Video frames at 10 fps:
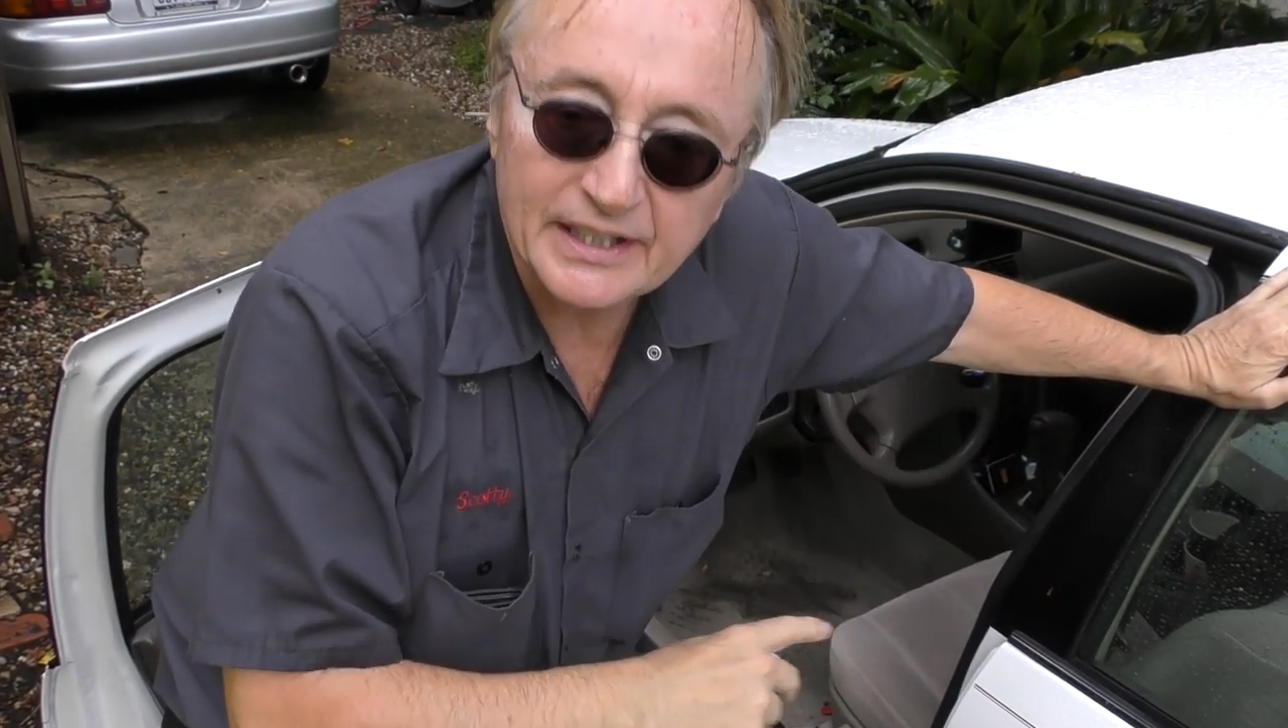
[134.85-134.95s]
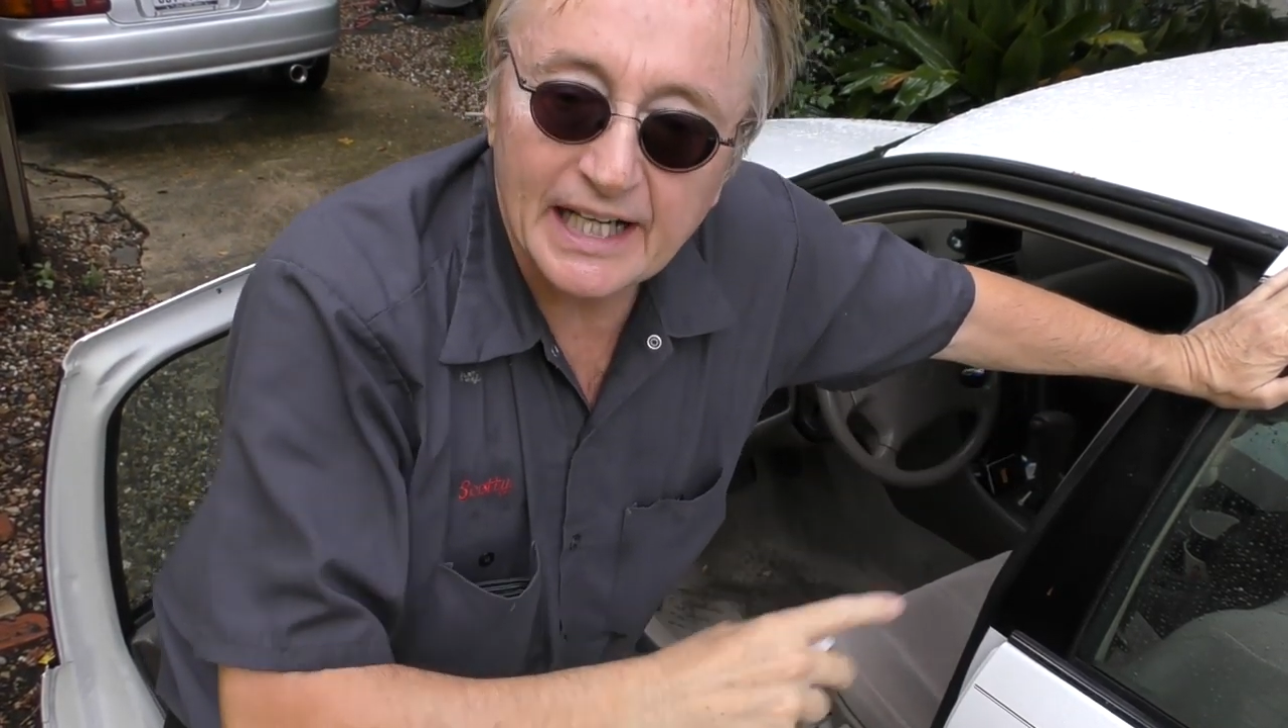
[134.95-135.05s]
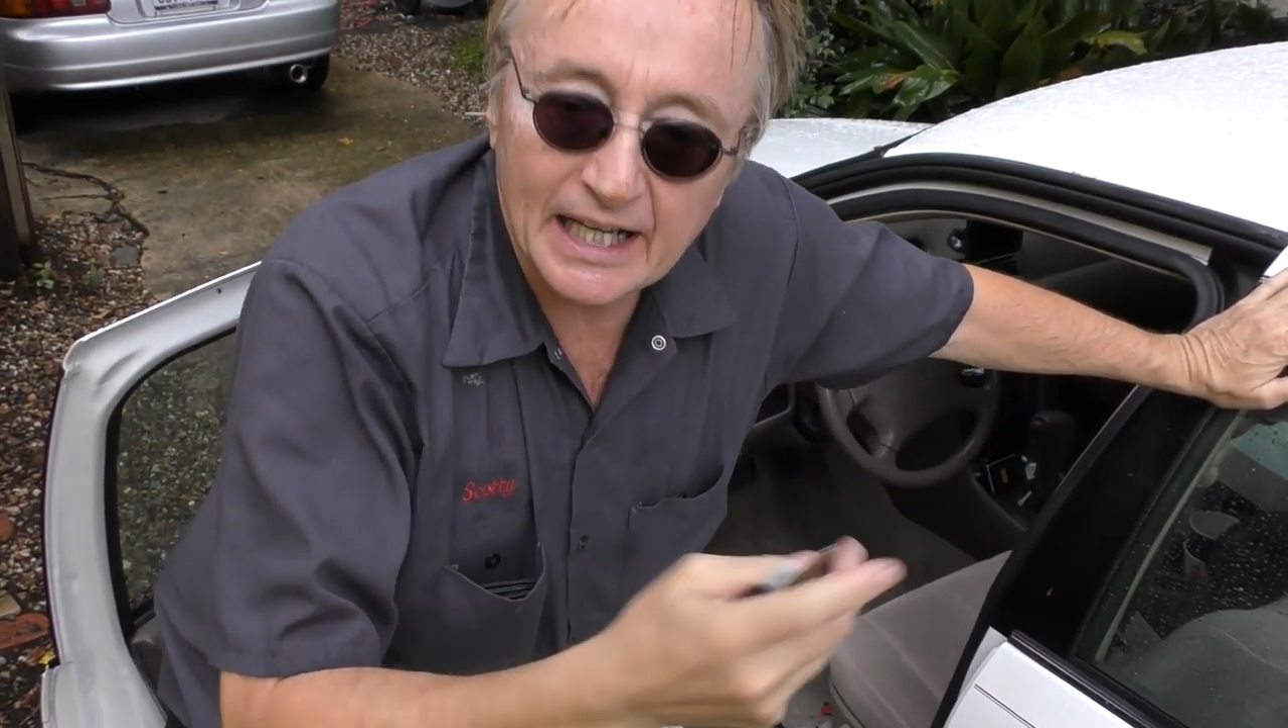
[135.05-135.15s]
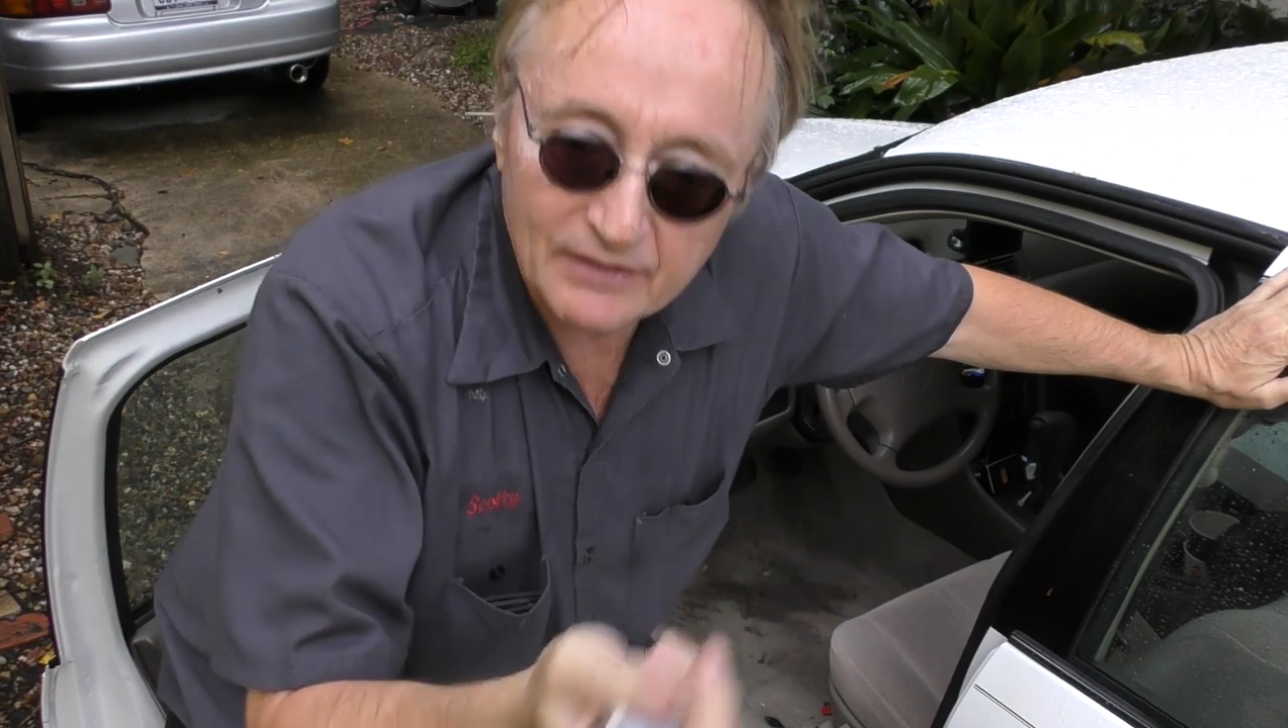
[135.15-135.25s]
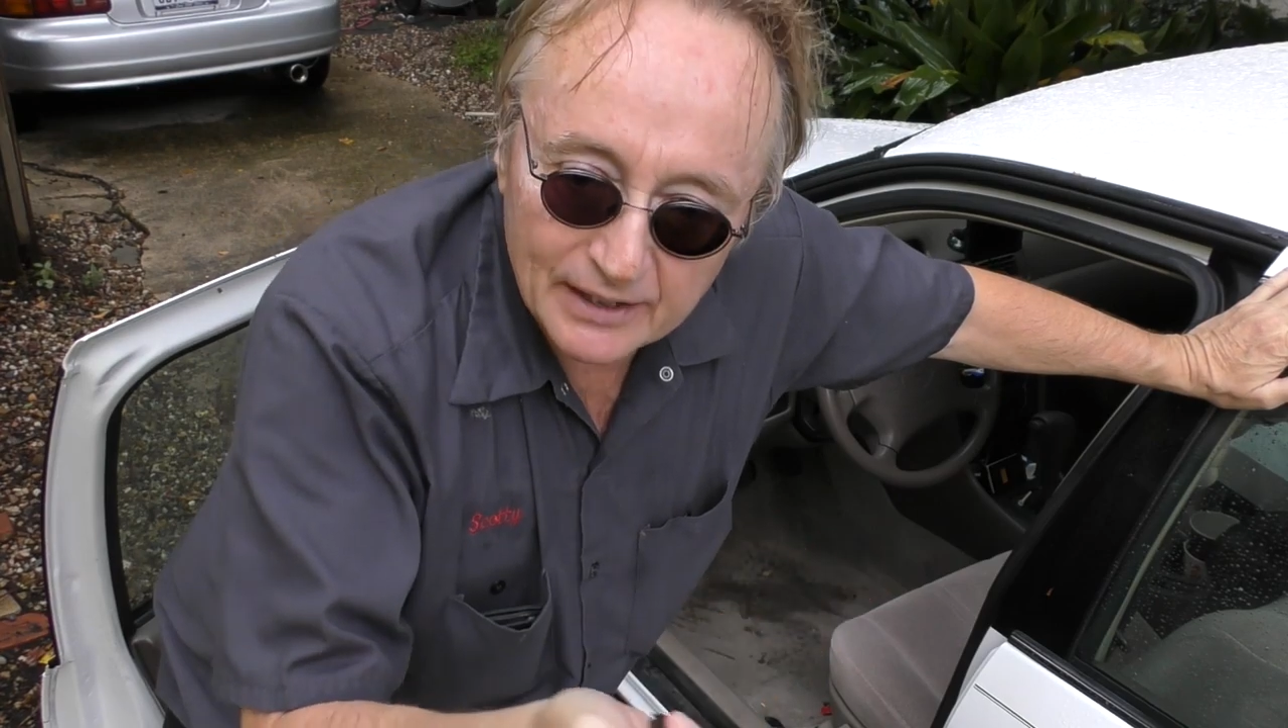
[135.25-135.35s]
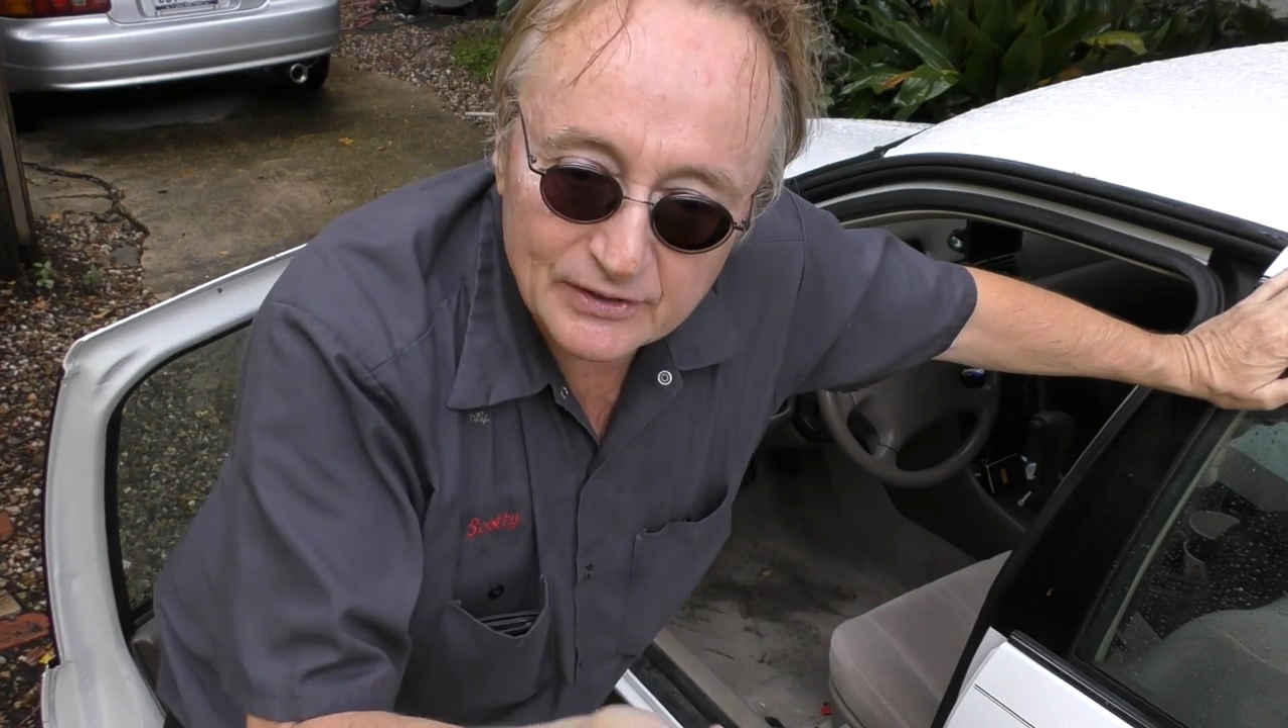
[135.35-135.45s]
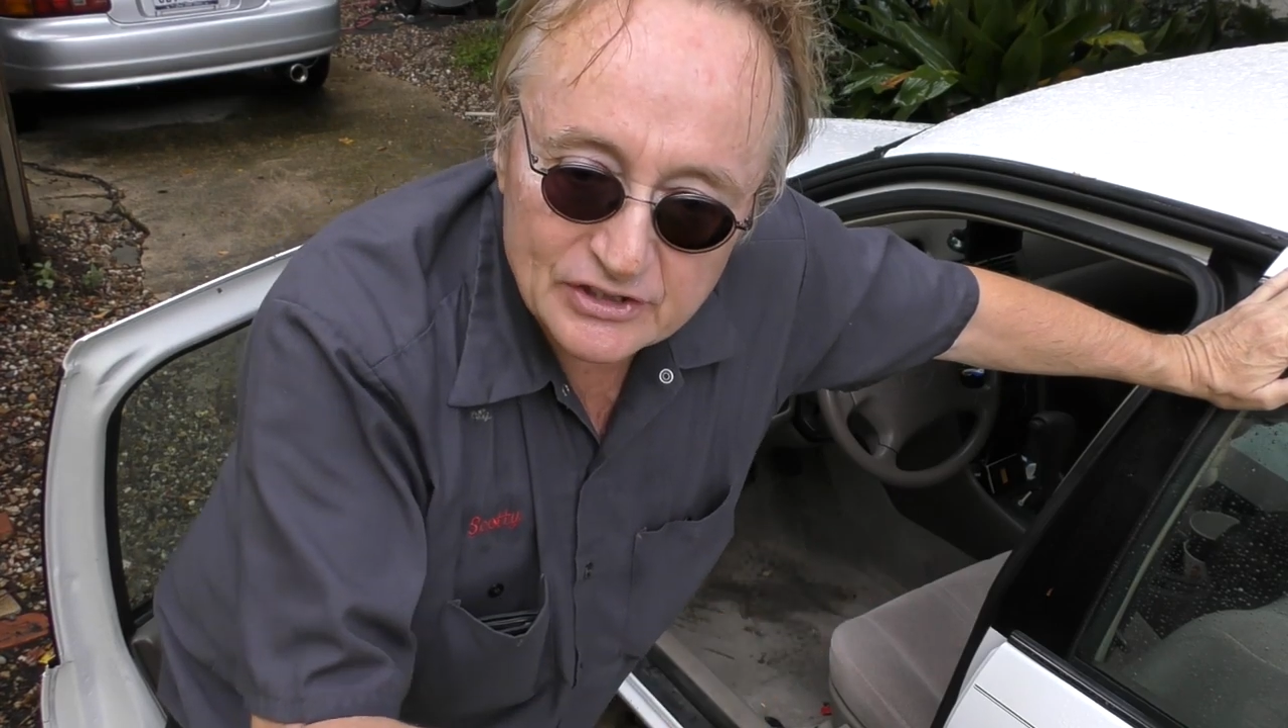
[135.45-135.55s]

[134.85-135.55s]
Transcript: that I've ever